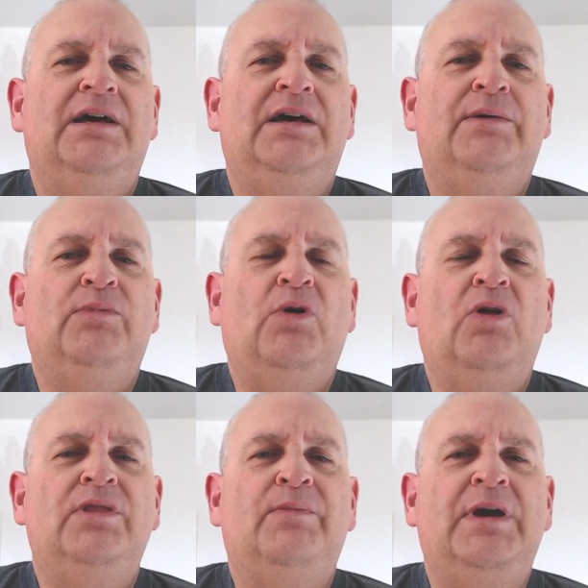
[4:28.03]

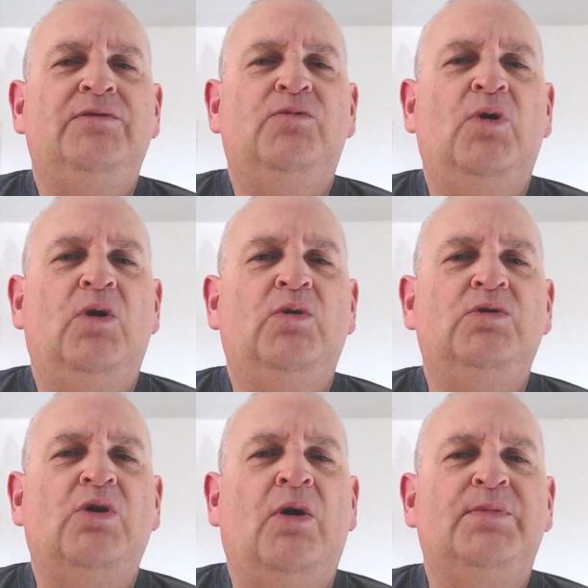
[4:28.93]
On the main
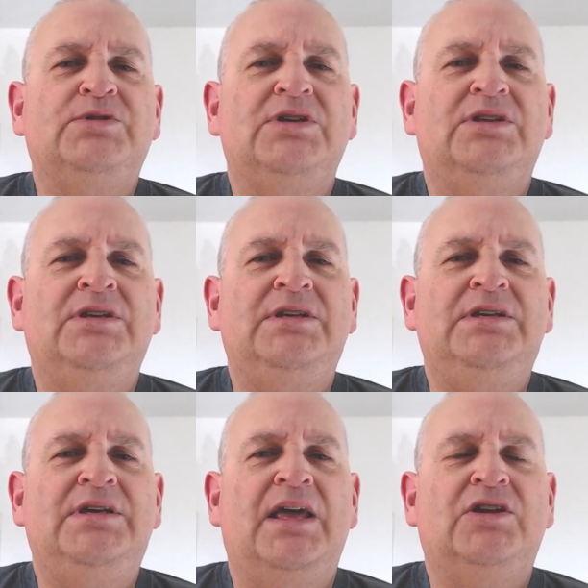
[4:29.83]
road opposite
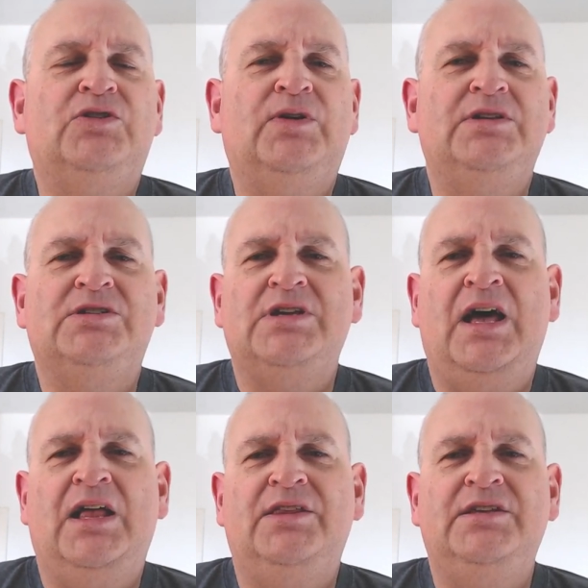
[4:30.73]
the entrance
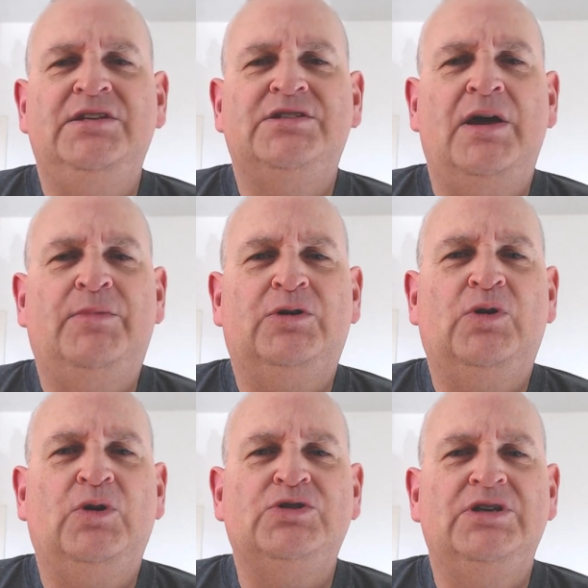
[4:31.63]
and the zebra
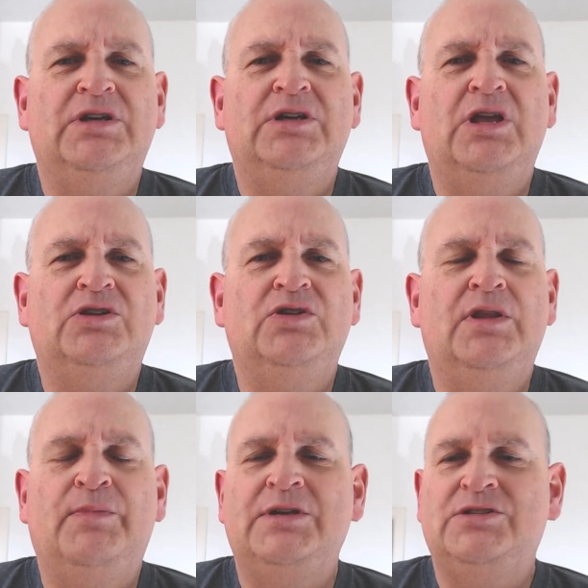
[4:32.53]
crossing to the
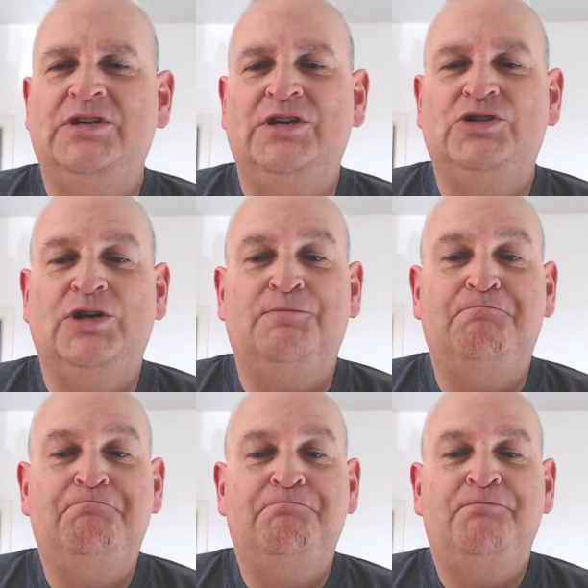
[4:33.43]
bus station.
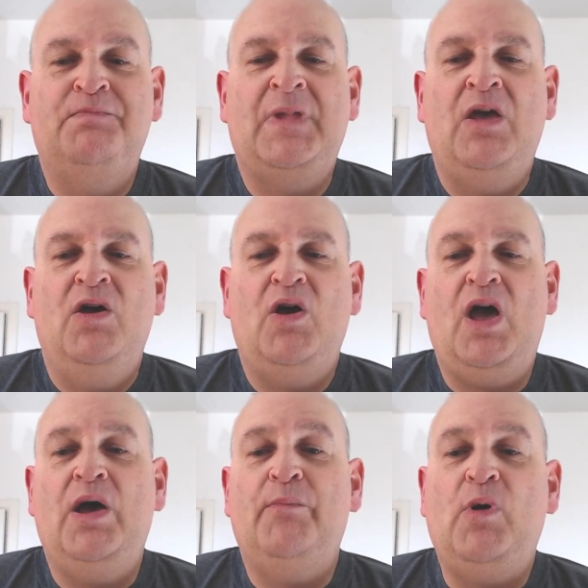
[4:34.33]

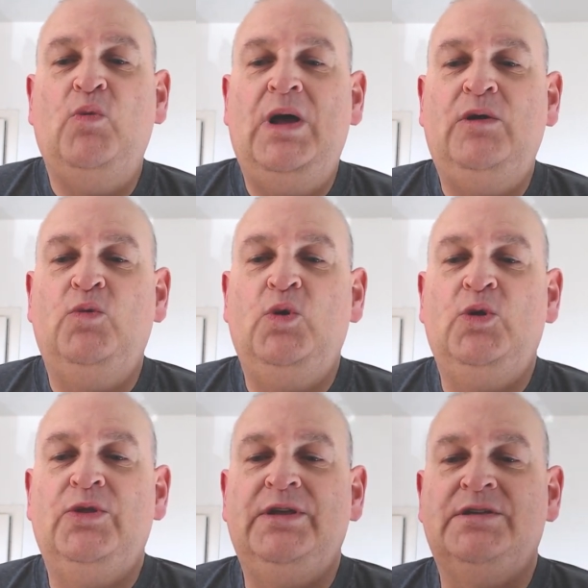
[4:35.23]
Well
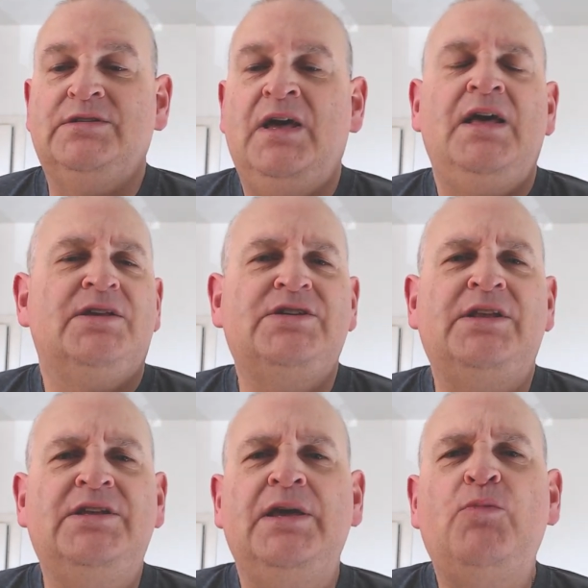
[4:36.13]
worth it.
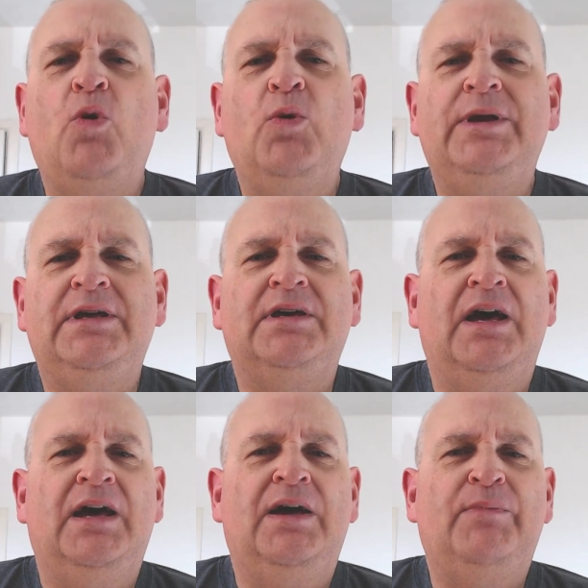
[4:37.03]
Sunday morning,
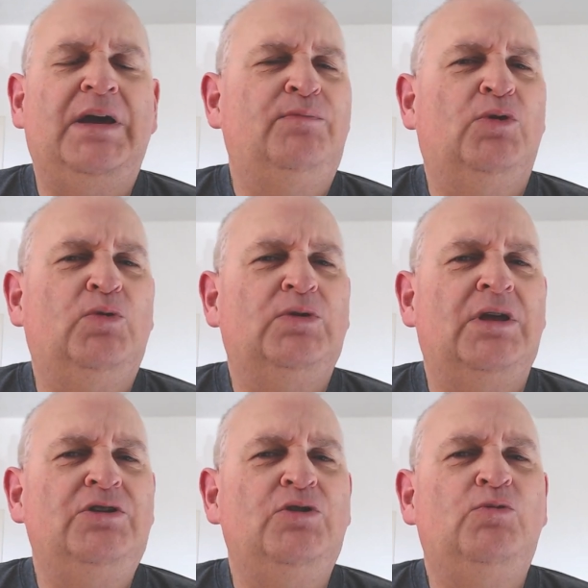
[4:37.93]
I bought a
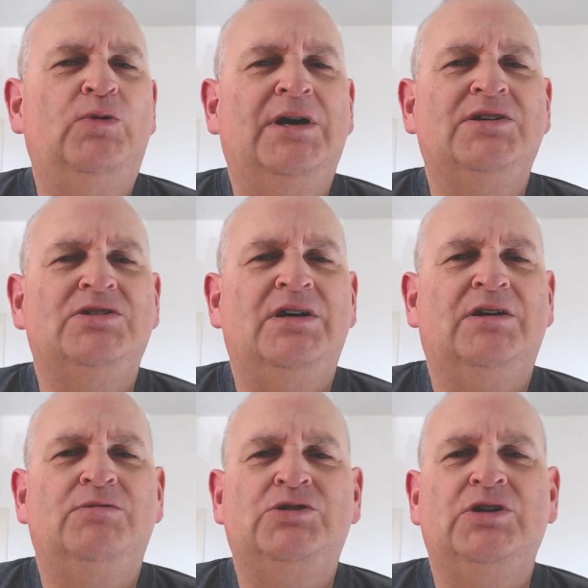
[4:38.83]
new
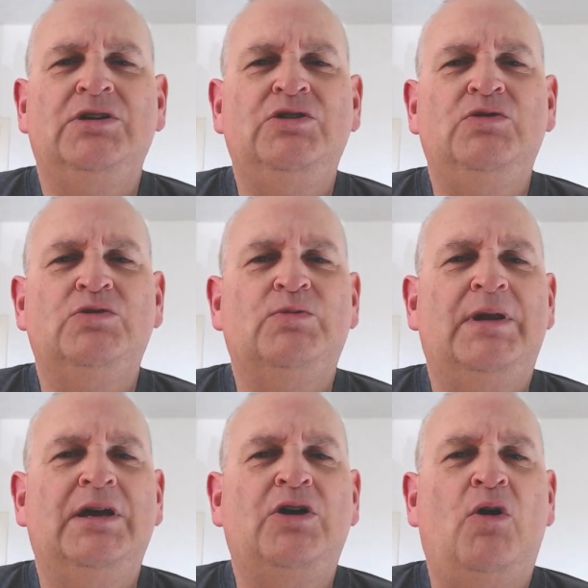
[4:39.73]
rucksack which I use when
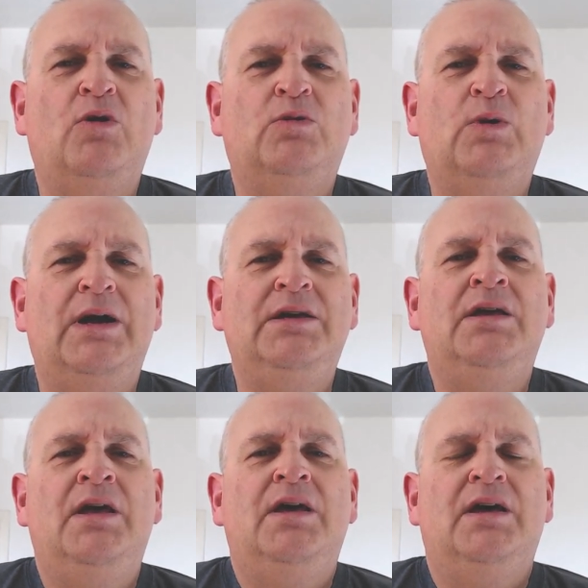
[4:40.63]
I go away,
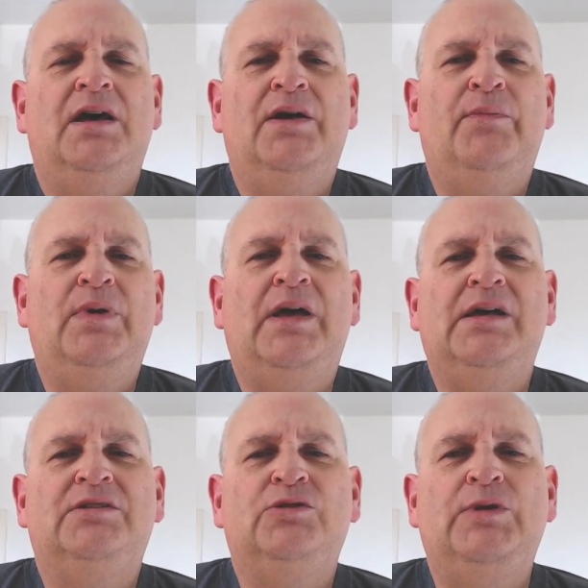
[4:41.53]

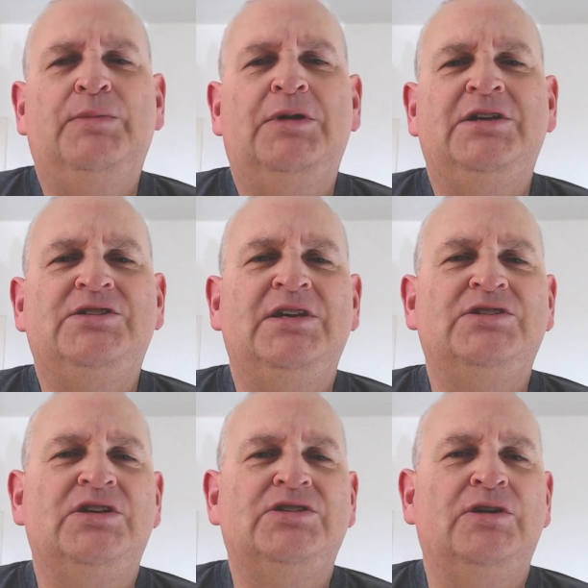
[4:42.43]
to replace the
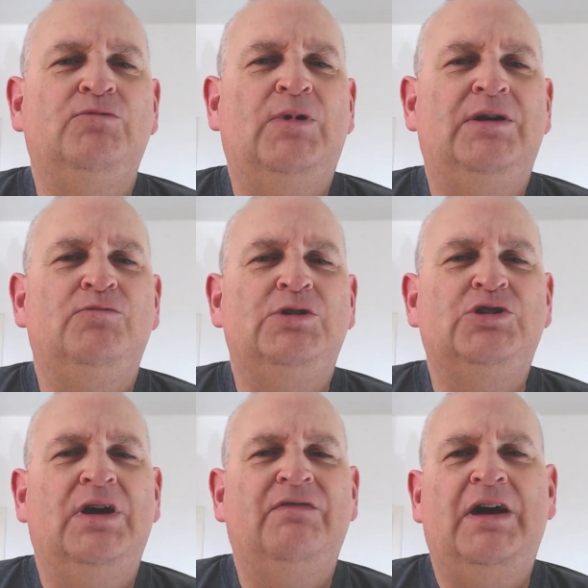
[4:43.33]
existing one which
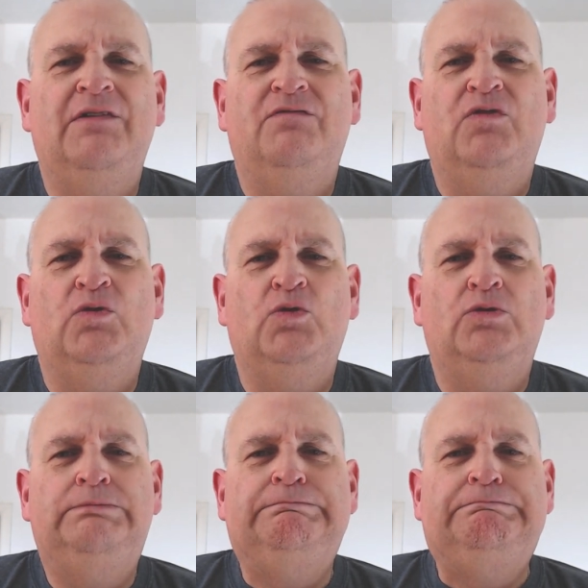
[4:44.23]
I've had
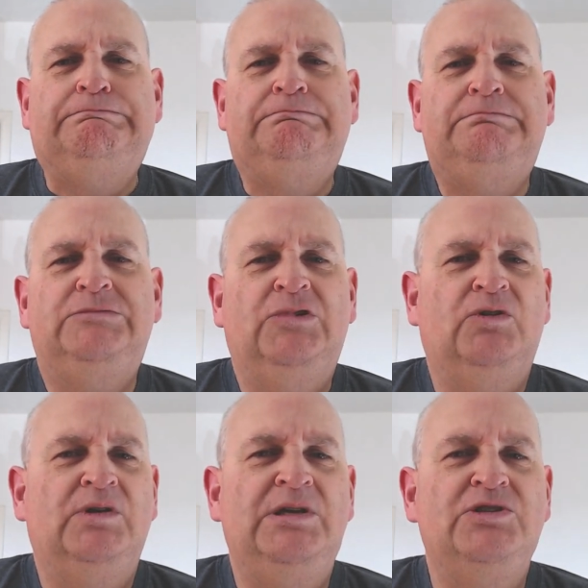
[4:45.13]
for
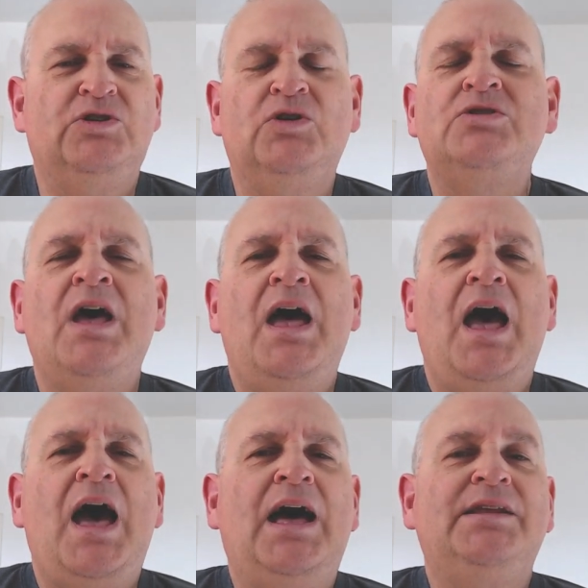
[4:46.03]
donkey's years
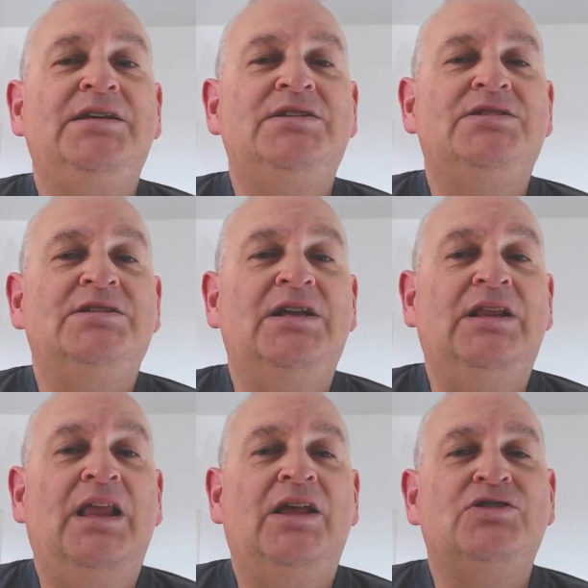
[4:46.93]
and is
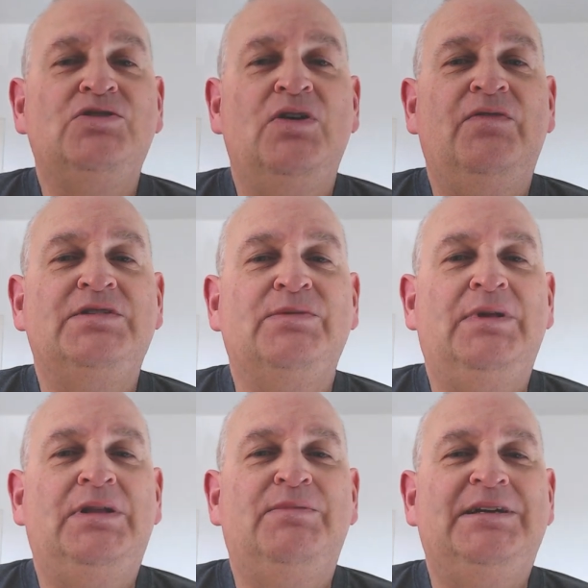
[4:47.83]
still
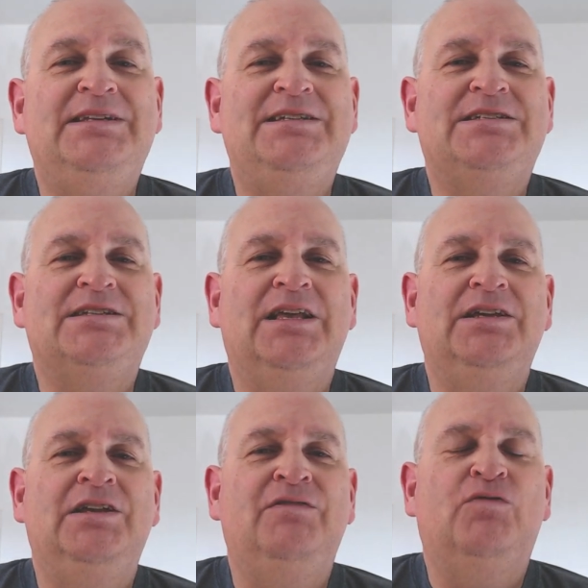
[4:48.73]
serviceable but is
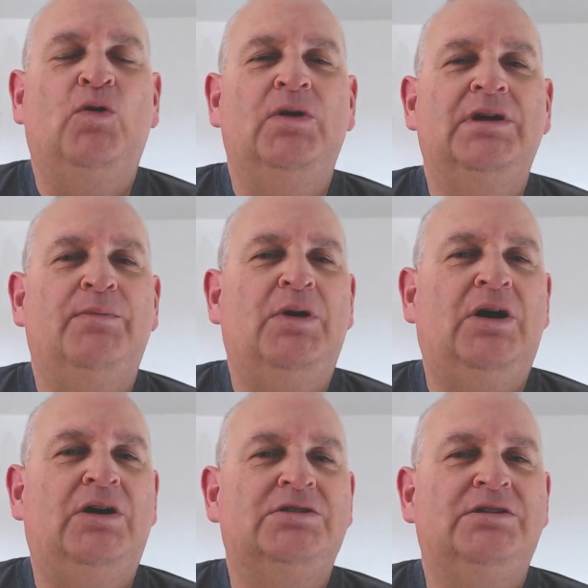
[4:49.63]
slightly falling
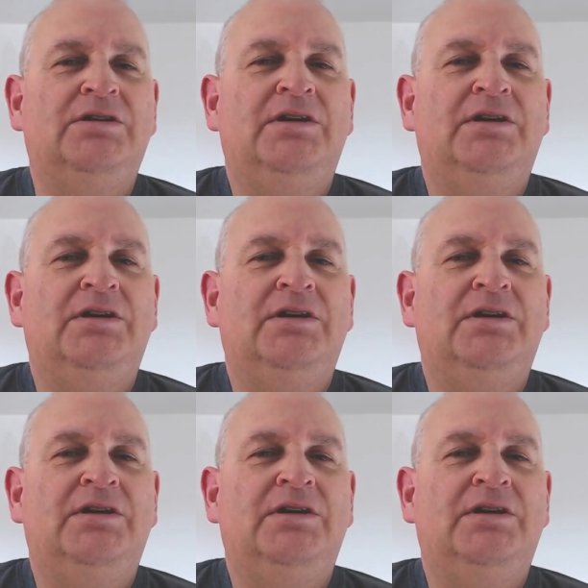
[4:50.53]
apart.